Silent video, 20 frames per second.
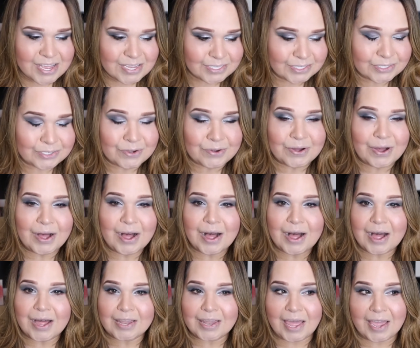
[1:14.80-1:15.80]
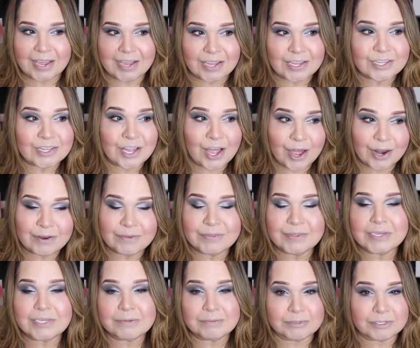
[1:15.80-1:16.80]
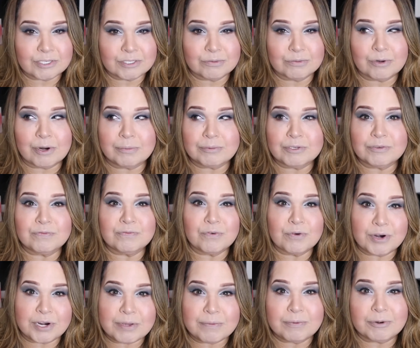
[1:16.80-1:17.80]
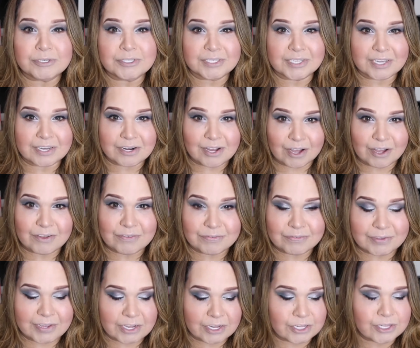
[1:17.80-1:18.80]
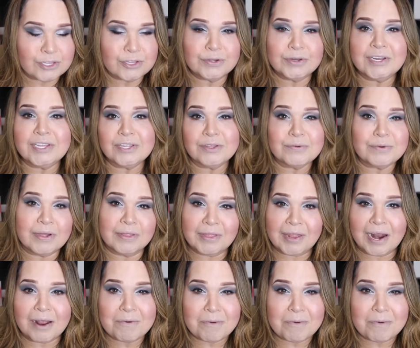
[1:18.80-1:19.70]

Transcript: So like a lot of the lipsticks were up to 40% off, including the one that I